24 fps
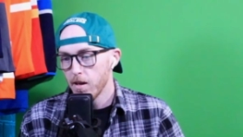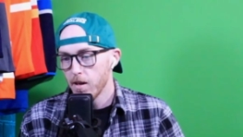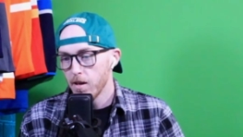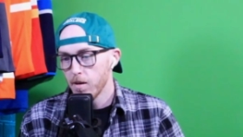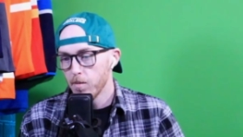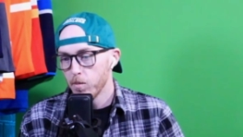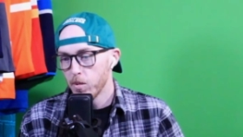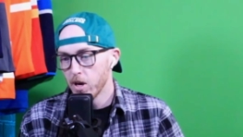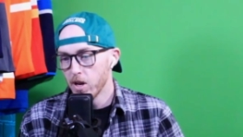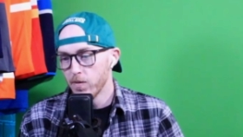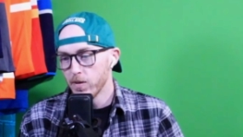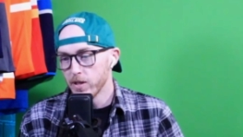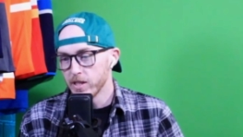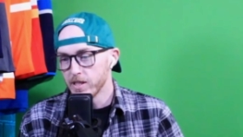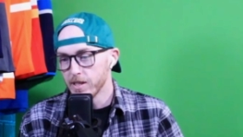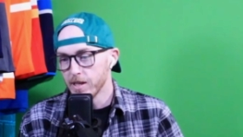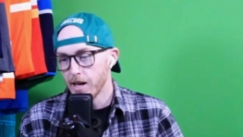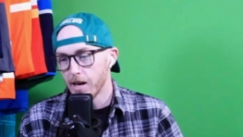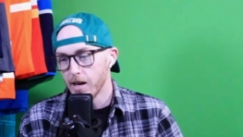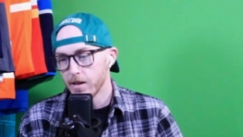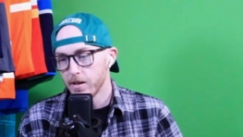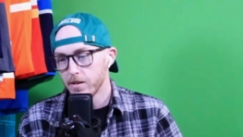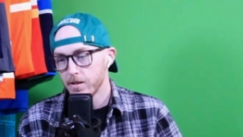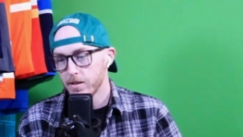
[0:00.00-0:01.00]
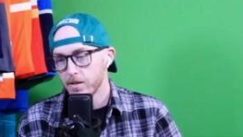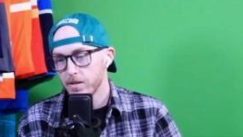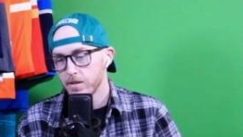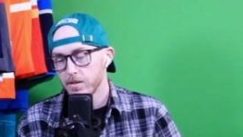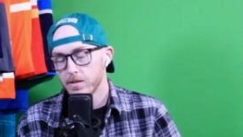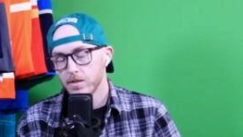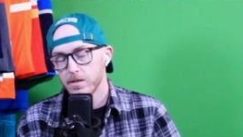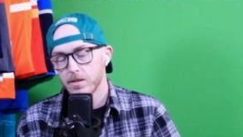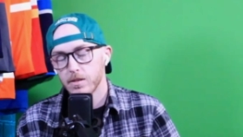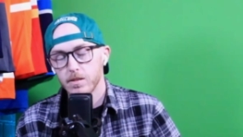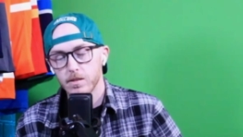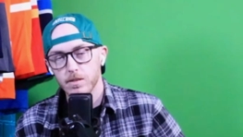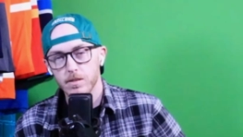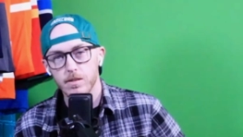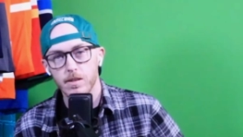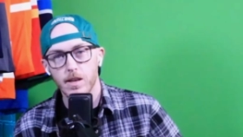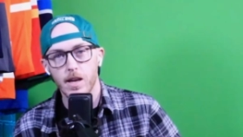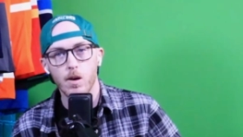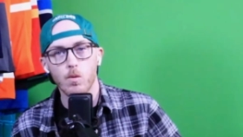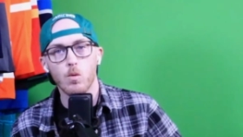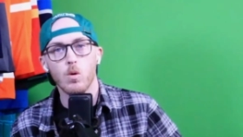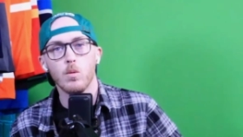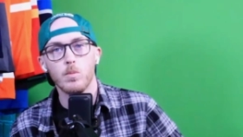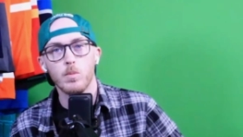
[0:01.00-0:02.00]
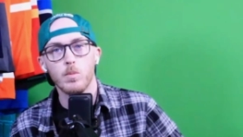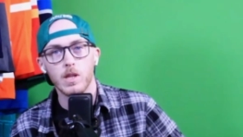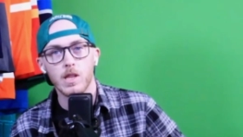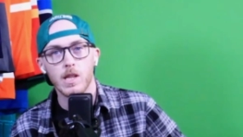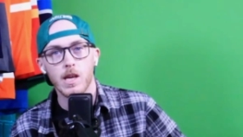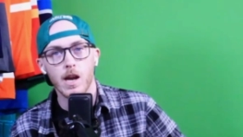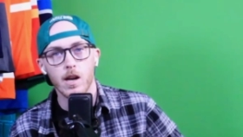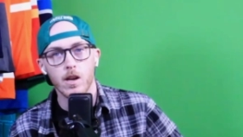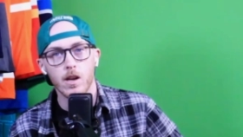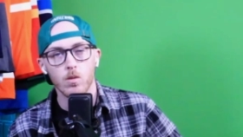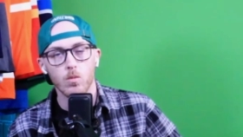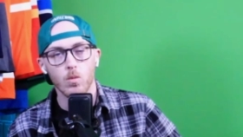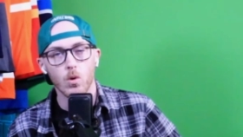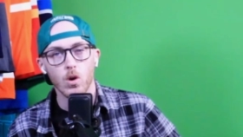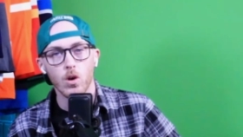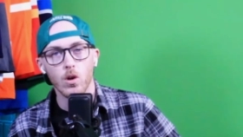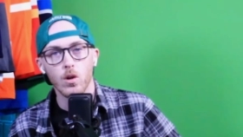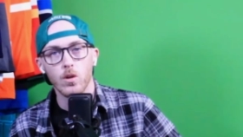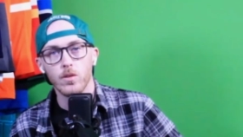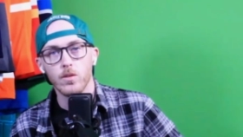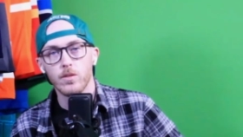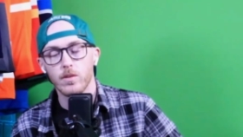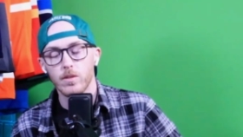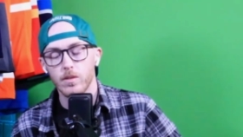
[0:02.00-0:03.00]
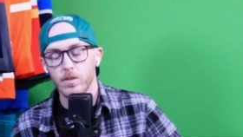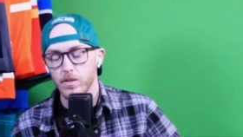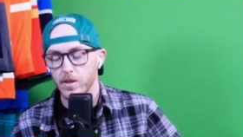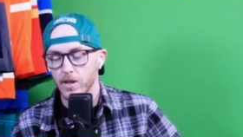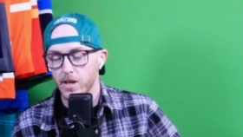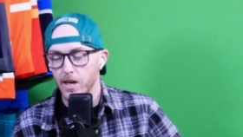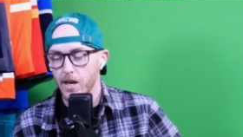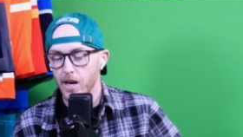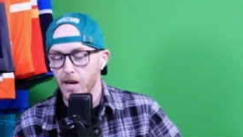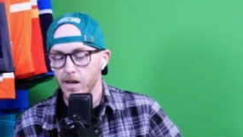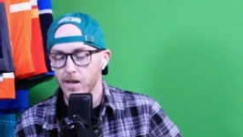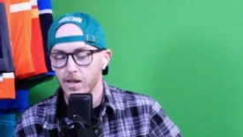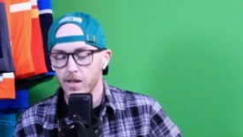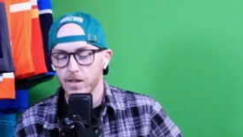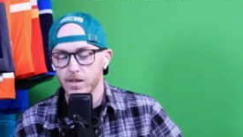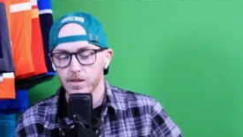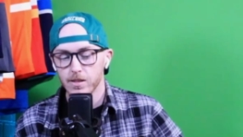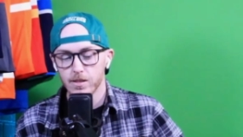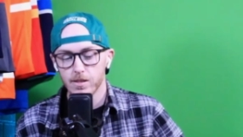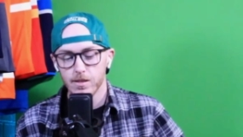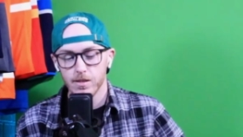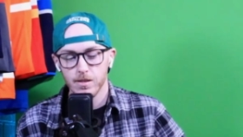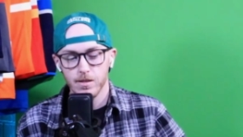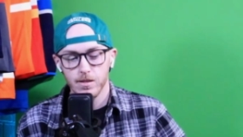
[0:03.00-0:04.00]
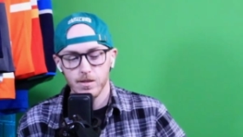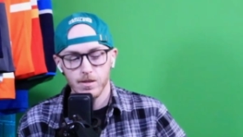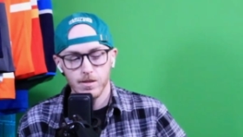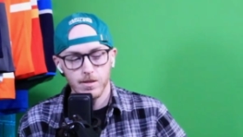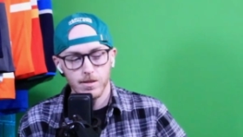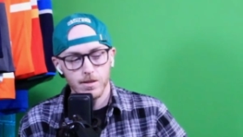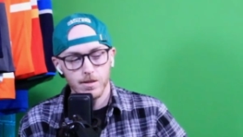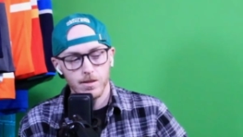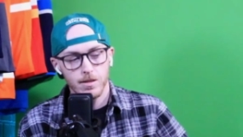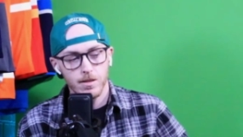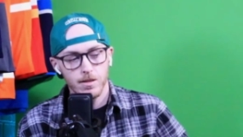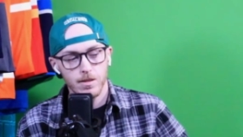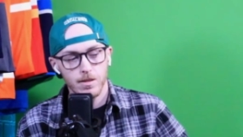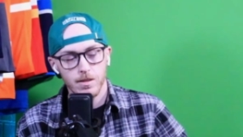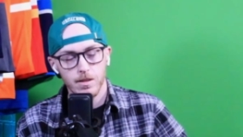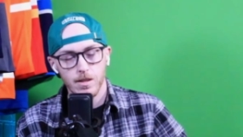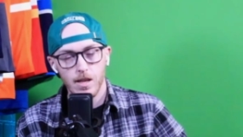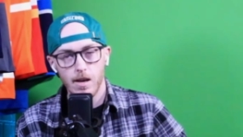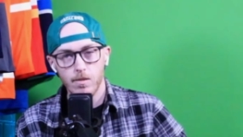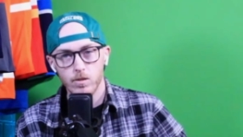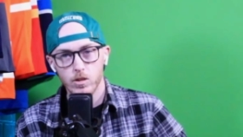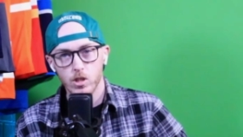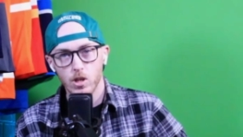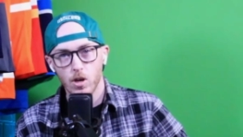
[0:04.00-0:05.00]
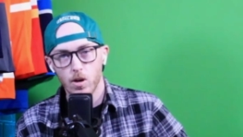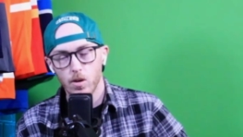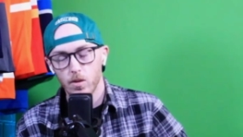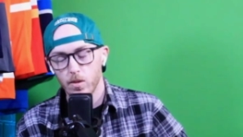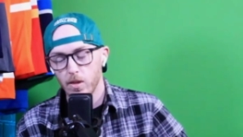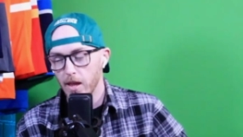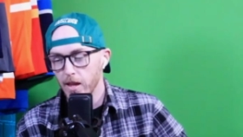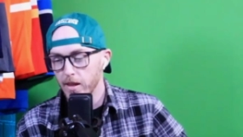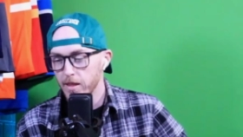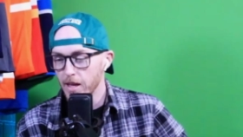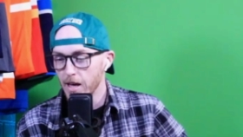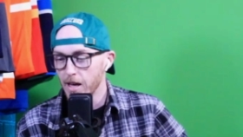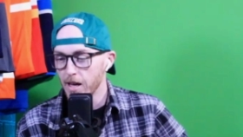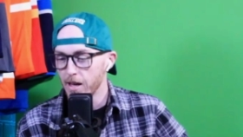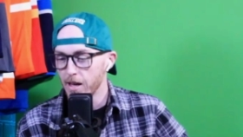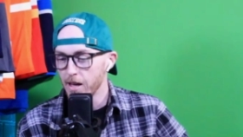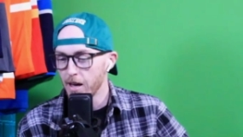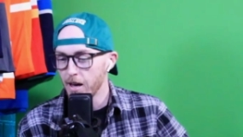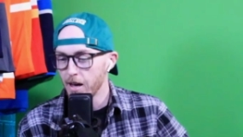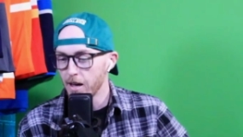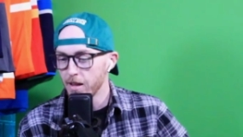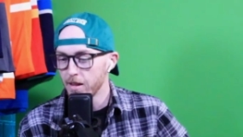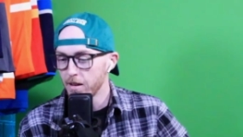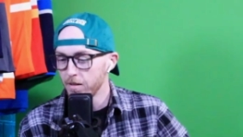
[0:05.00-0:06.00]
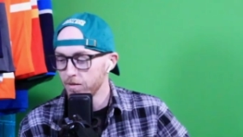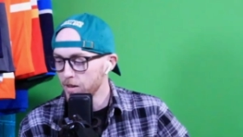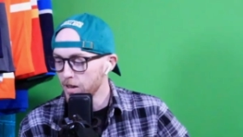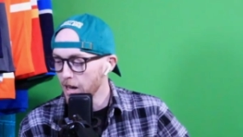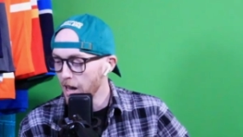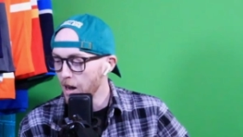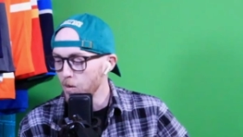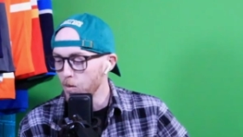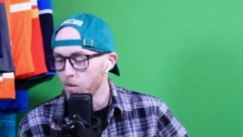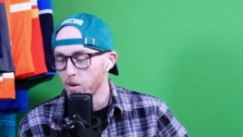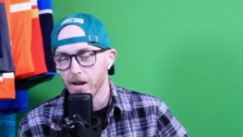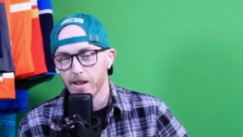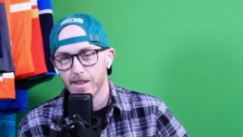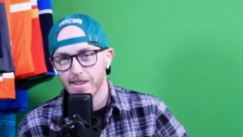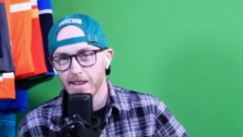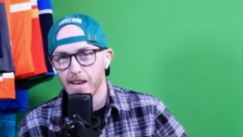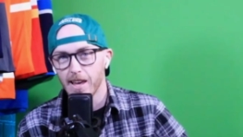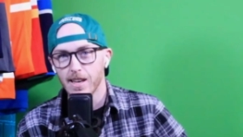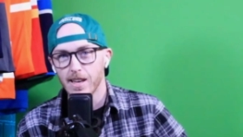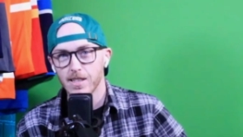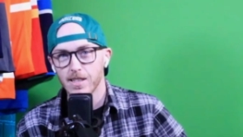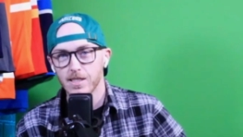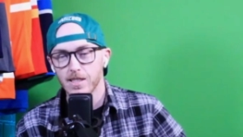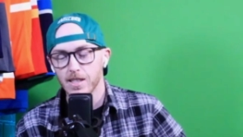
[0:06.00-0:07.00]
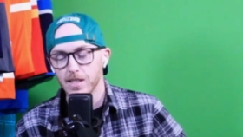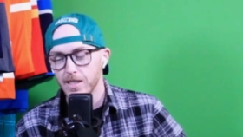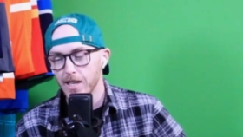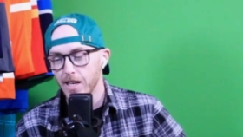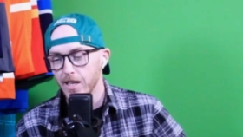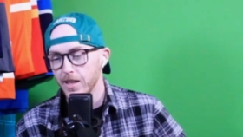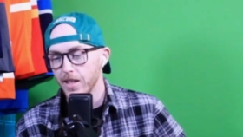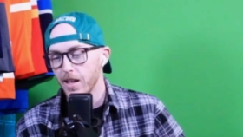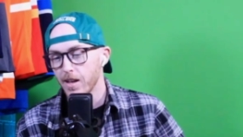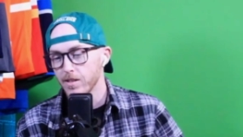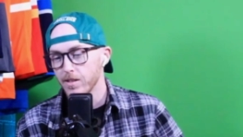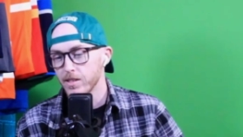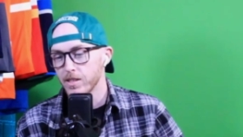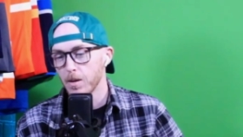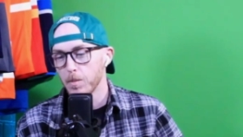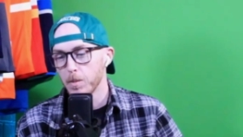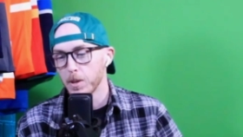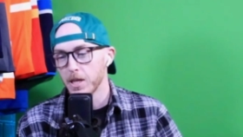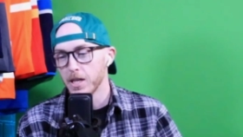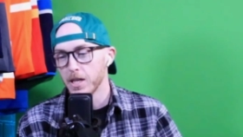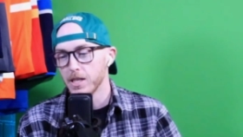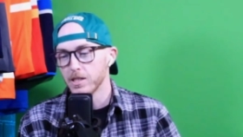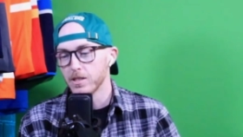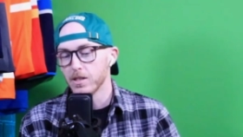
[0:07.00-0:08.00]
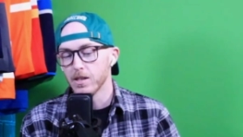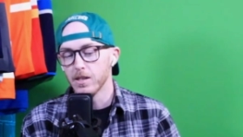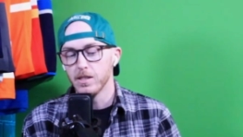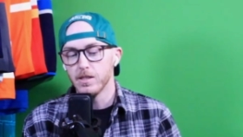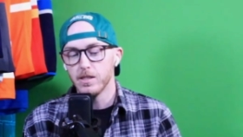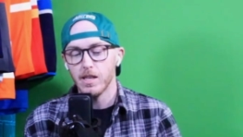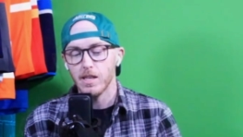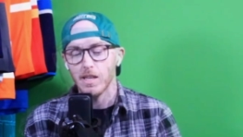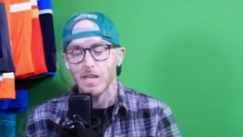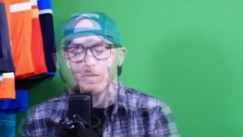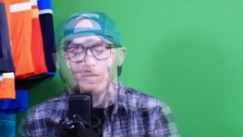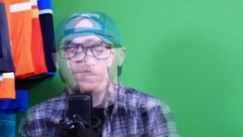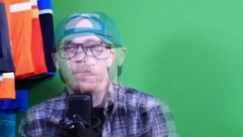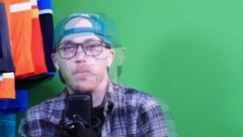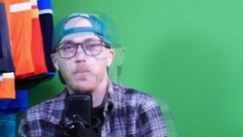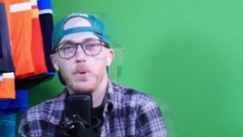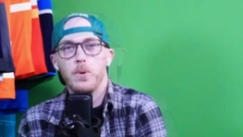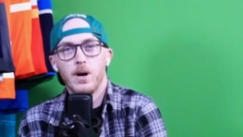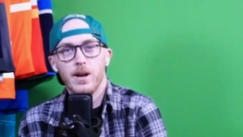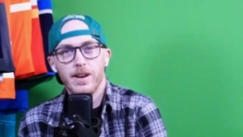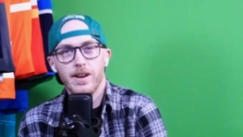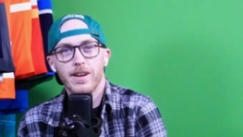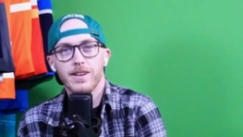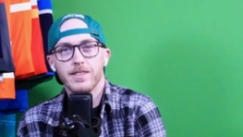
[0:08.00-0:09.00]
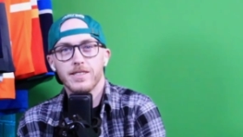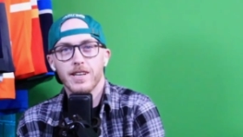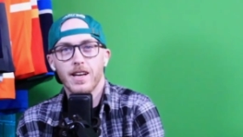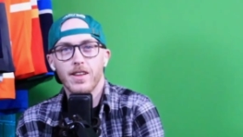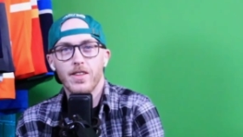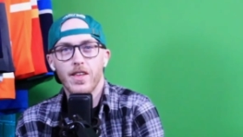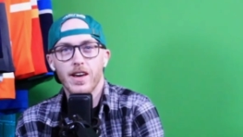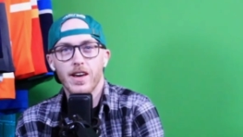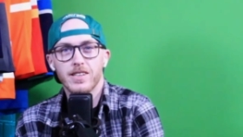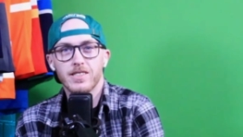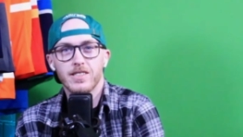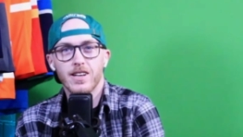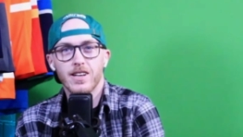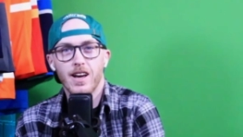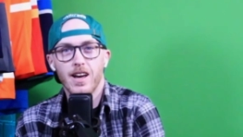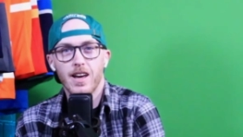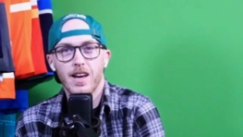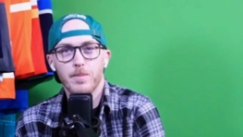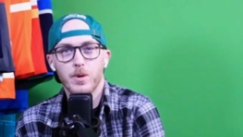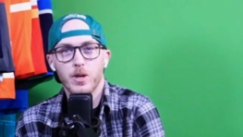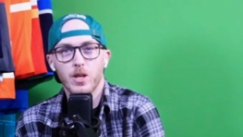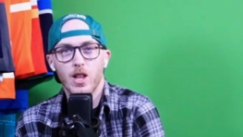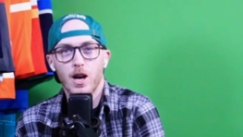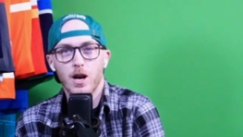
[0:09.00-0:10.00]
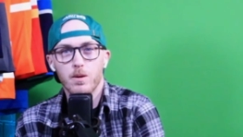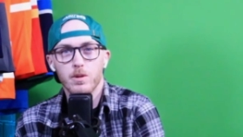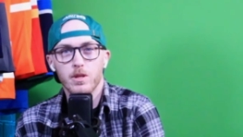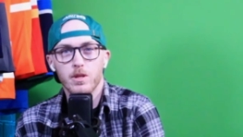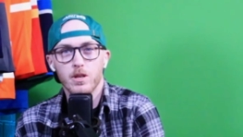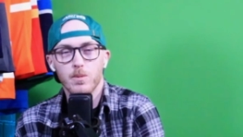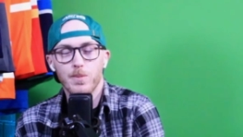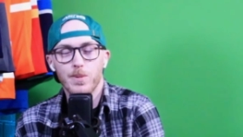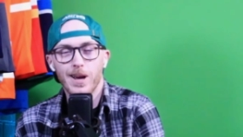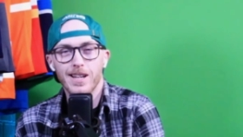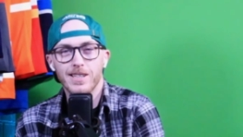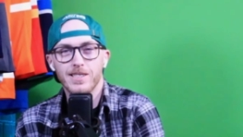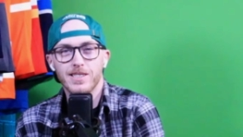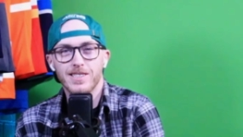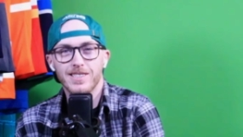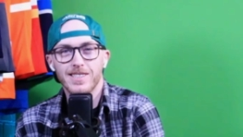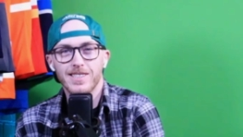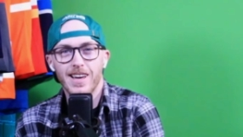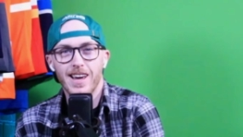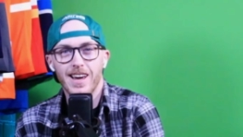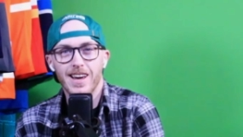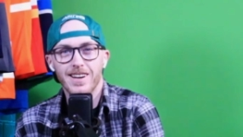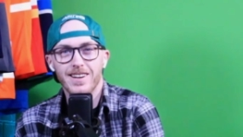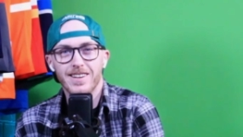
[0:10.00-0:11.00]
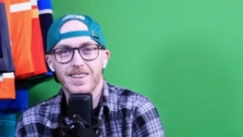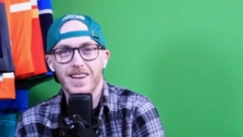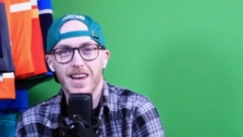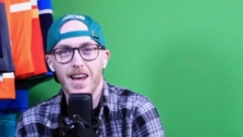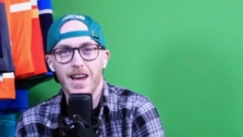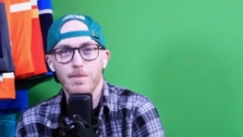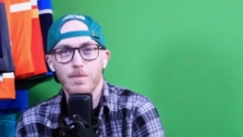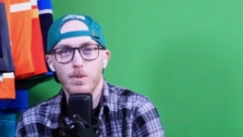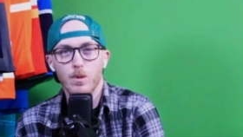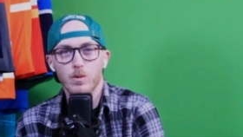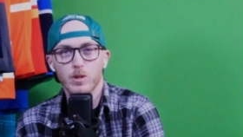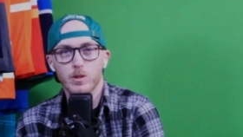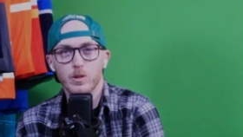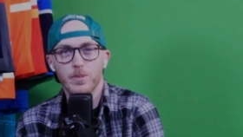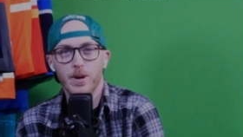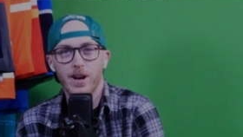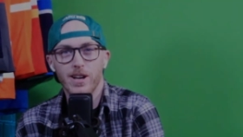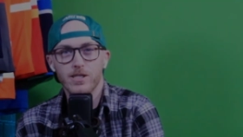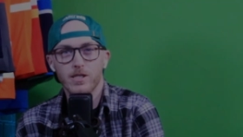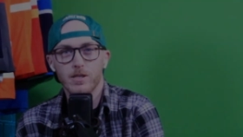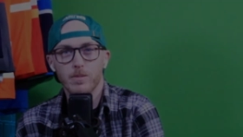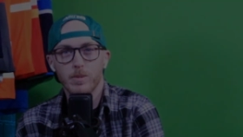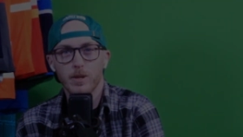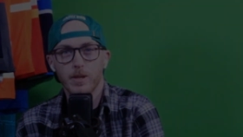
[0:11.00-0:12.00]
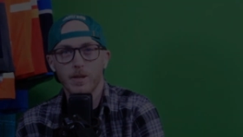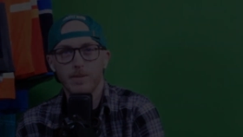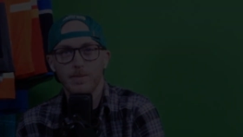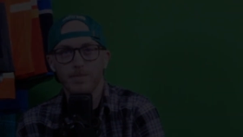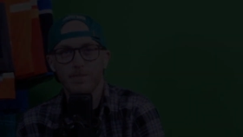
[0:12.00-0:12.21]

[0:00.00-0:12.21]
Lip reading: But if it's not, it won't be the end of the world. The Canadiens, they've shown that they've got what it takes to take down some of these good teams. But until next time, good luck with your bets and gamble responsibly.